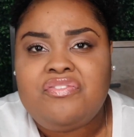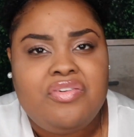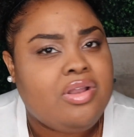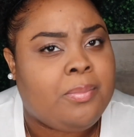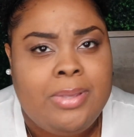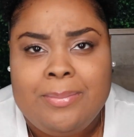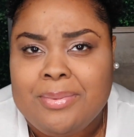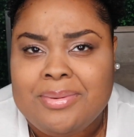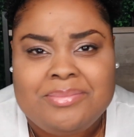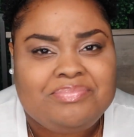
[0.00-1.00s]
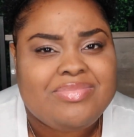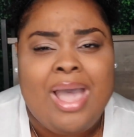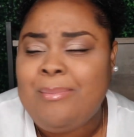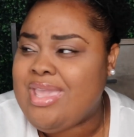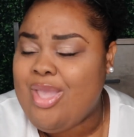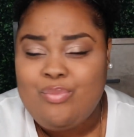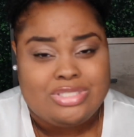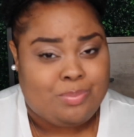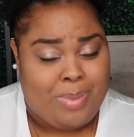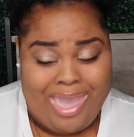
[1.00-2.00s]
Full of people. I mean, it
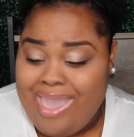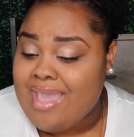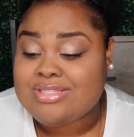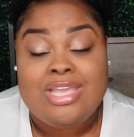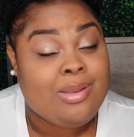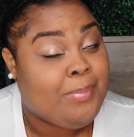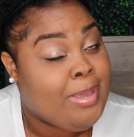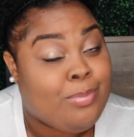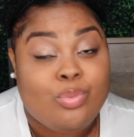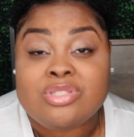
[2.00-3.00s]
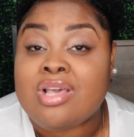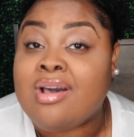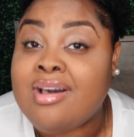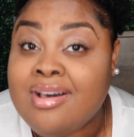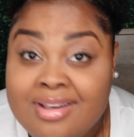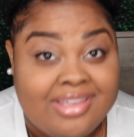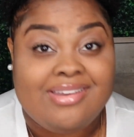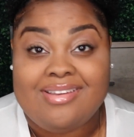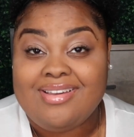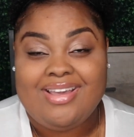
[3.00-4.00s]
was packed, and the people was hood.
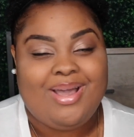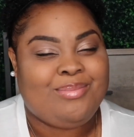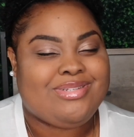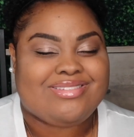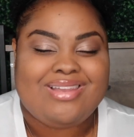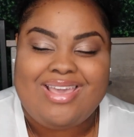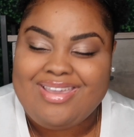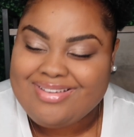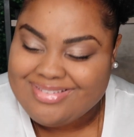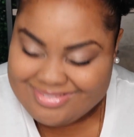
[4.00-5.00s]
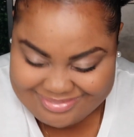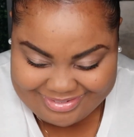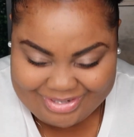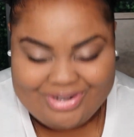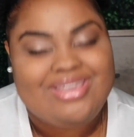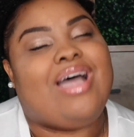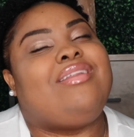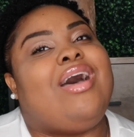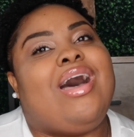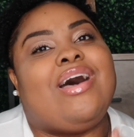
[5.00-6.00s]
I'm just like, oh, girl,
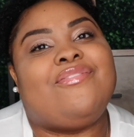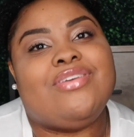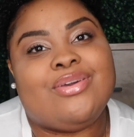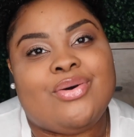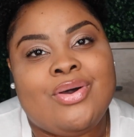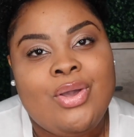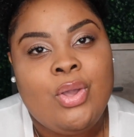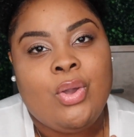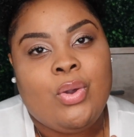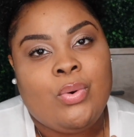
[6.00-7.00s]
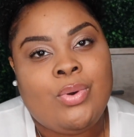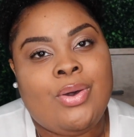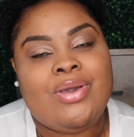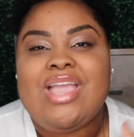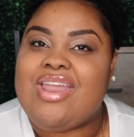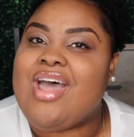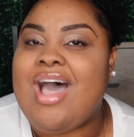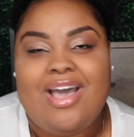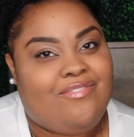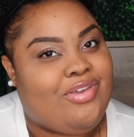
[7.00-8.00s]
y'all know how I feel. Woo, y'all know
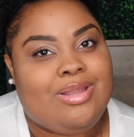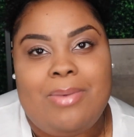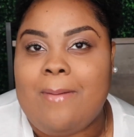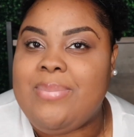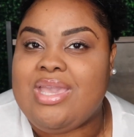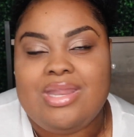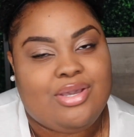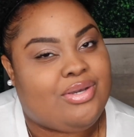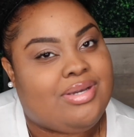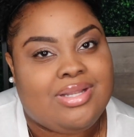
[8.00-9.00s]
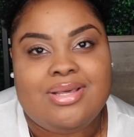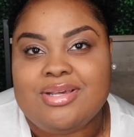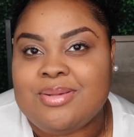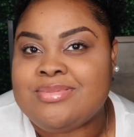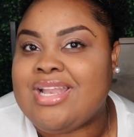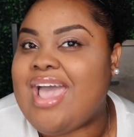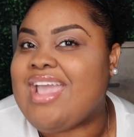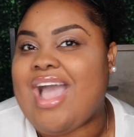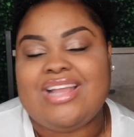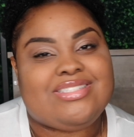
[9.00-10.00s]
how I feel about being in hood clubs.
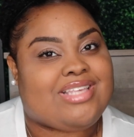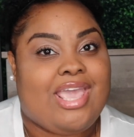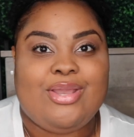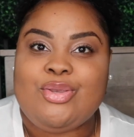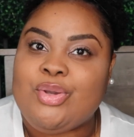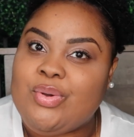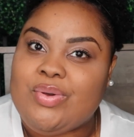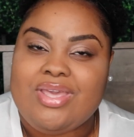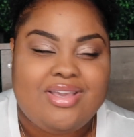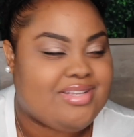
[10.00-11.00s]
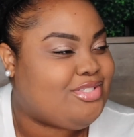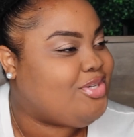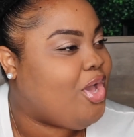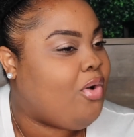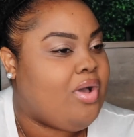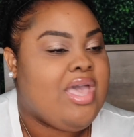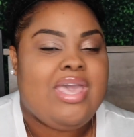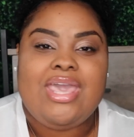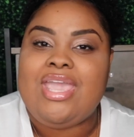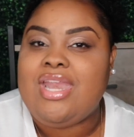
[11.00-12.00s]
Like, I just can't do it. Because, you know,
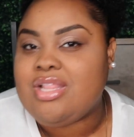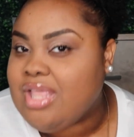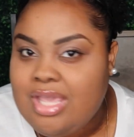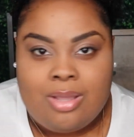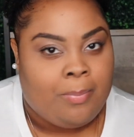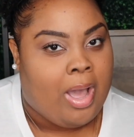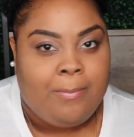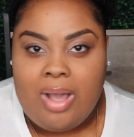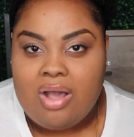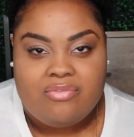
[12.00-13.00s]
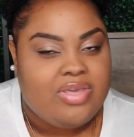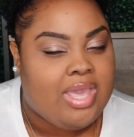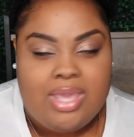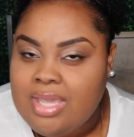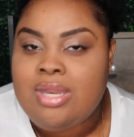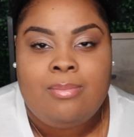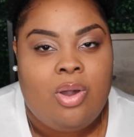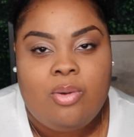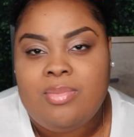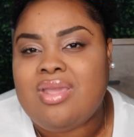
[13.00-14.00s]
anything can pop off at any
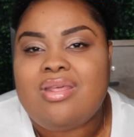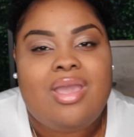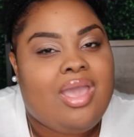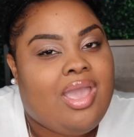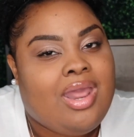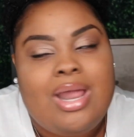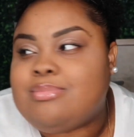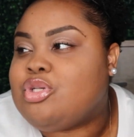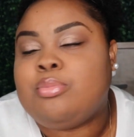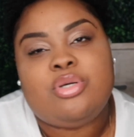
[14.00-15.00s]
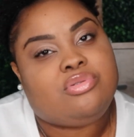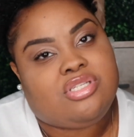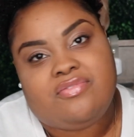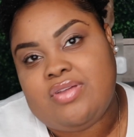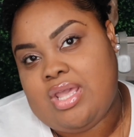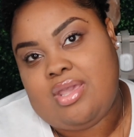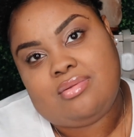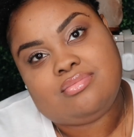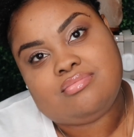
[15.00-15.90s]
moment. And I'm too bougie for that.